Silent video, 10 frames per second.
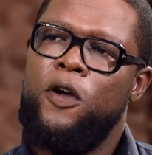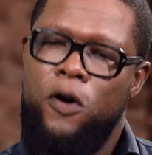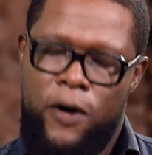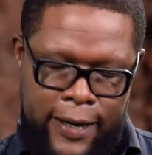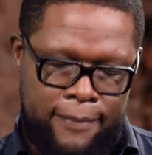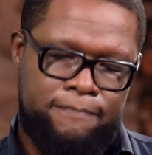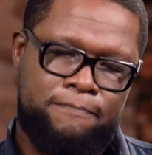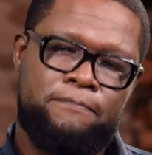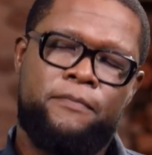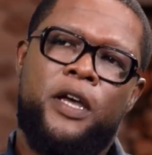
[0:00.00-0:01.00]
Okay,
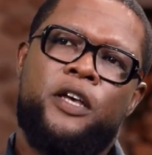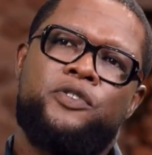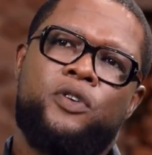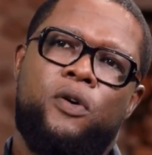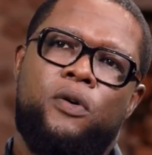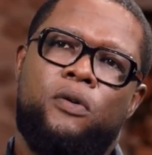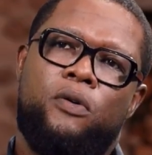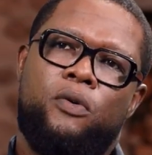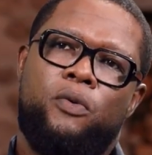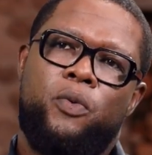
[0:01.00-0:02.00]
so
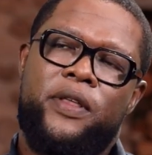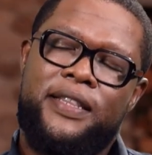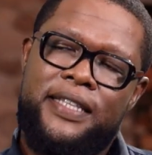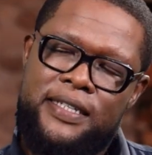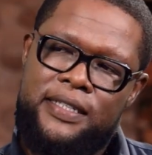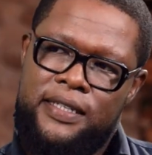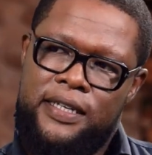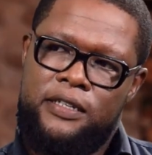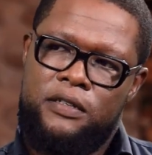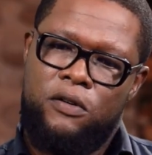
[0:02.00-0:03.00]
with this
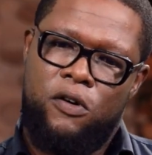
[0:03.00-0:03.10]
disease,